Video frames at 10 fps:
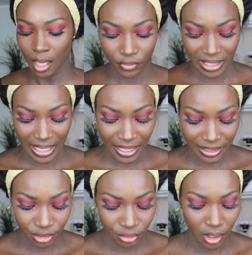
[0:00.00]
For the
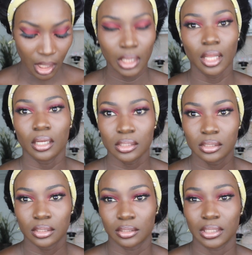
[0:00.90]
extra
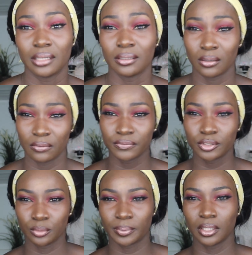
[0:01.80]
gloss, because I love
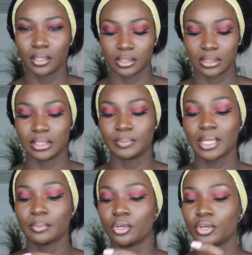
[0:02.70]
super glossy lips,
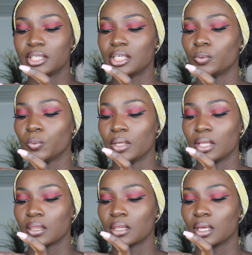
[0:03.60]
I'll be going in
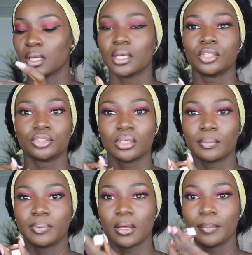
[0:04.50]
with
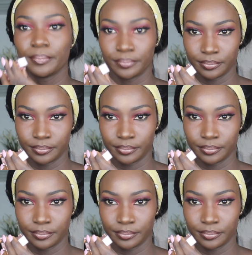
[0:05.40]
Sugar Plum.